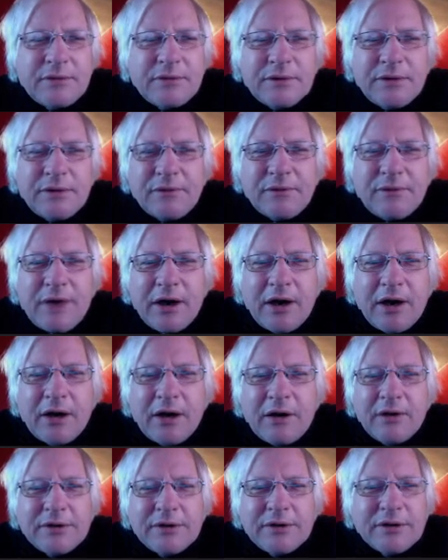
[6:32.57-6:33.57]
with the fire
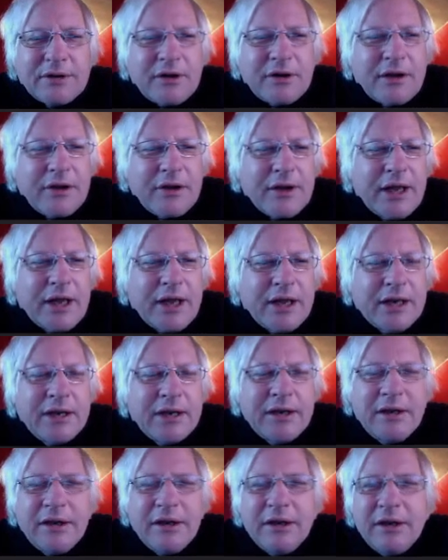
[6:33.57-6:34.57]
hose and all that
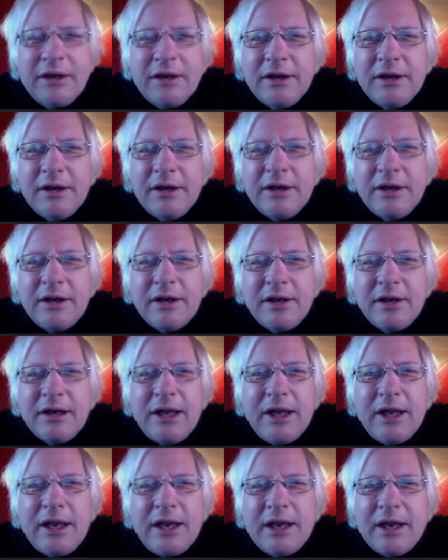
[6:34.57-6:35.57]

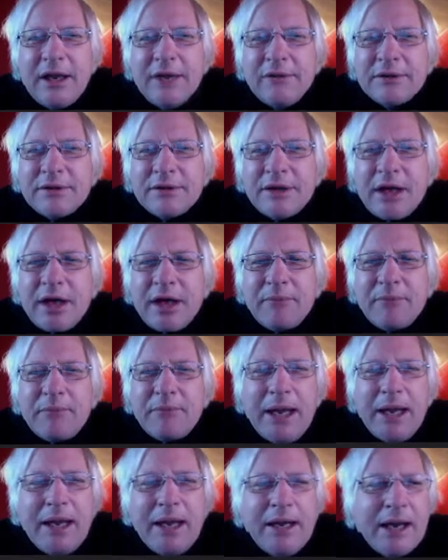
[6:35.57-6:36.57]
yeah, he was not a
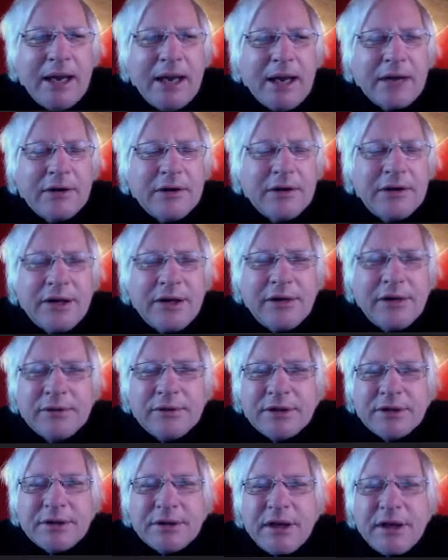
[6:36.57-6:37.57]
paid actor. He
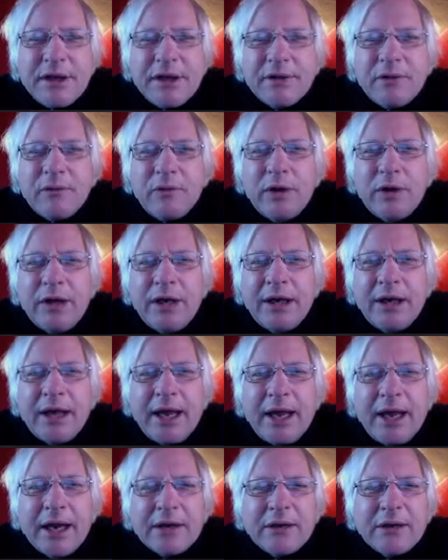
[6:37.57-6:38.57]
was an unwitting
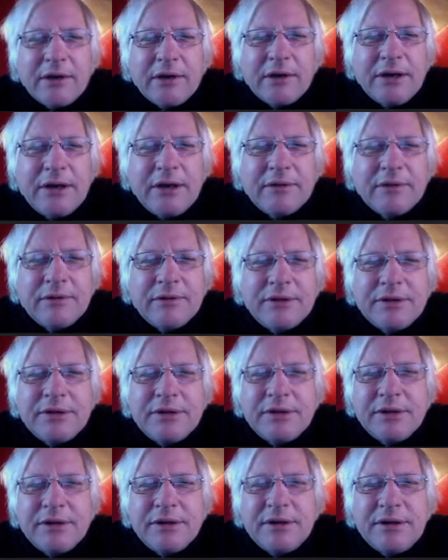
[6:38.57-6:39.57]
actor. He was
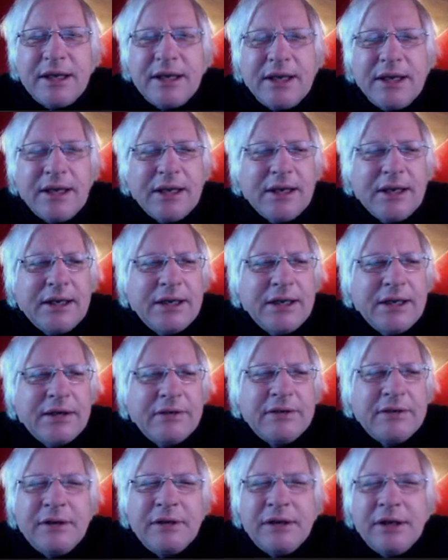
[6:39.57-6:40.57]
taken
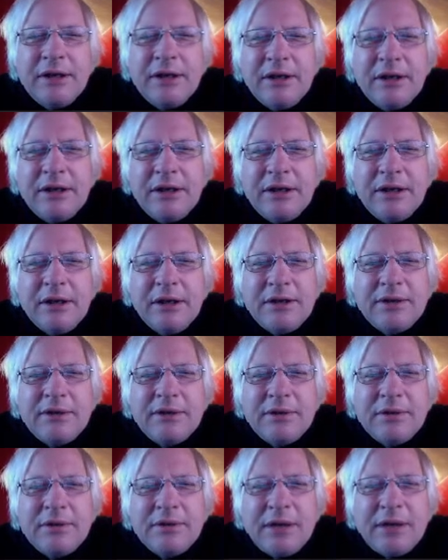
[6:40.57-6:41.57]
in
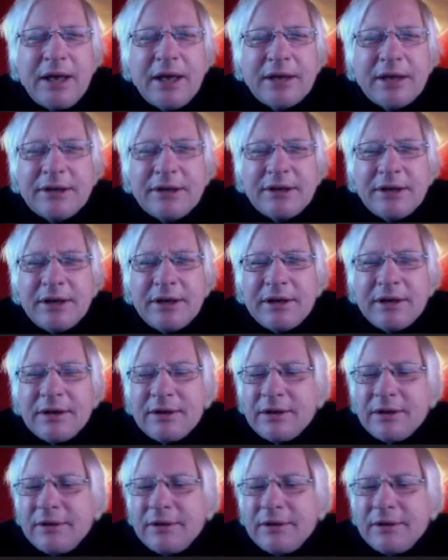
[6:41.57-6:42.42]
to that. Uh,